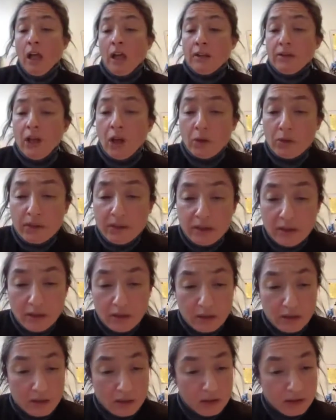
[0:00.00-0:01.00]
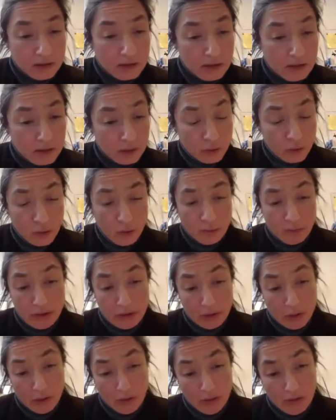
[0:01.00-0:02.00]
Now, in the row
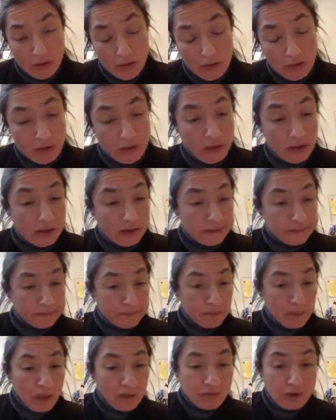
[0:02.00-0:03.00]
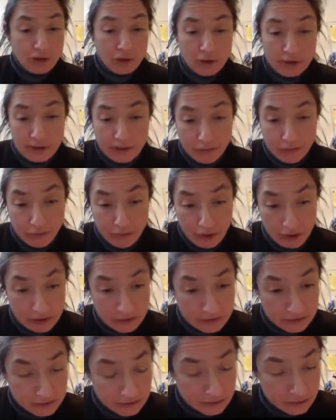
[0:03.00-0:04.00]
below, I'm showing
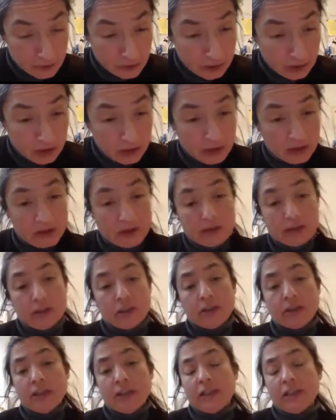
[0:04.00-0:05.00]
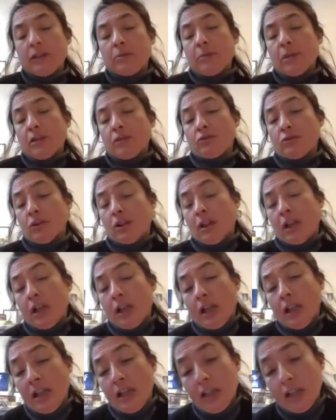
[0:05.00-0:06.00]
first the green image
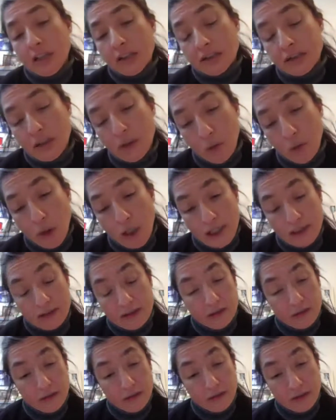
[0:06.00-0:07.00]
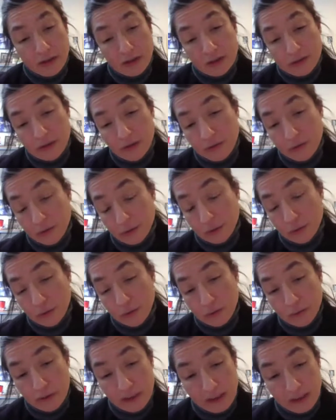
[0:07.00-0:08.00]
is a wide field
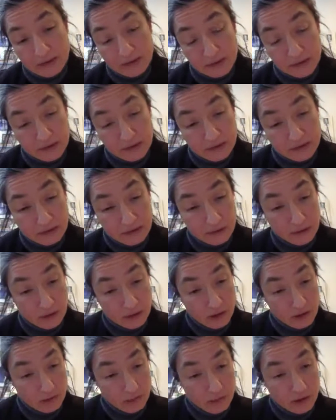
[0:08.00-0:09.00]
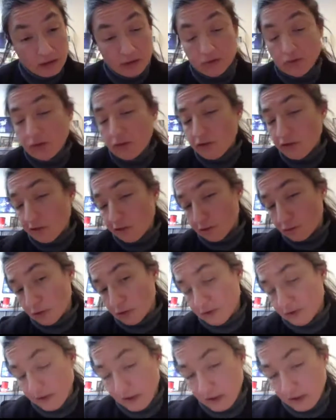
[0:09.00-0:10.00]
photoluminescence image, so
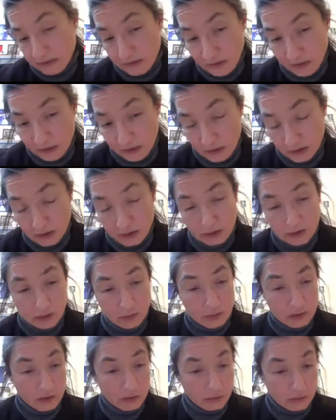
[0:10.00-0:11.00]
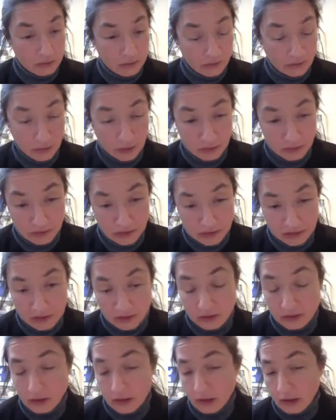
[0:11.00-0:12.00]
just exciting with a ultraviolet
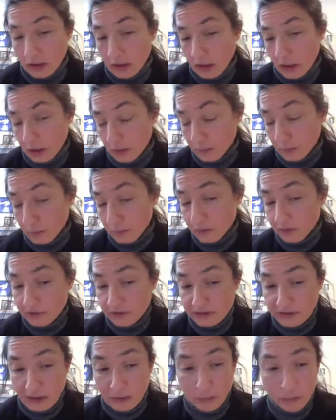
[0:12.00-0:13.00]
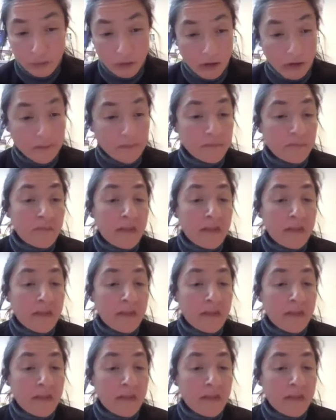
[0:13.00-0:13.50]
lamp the sample.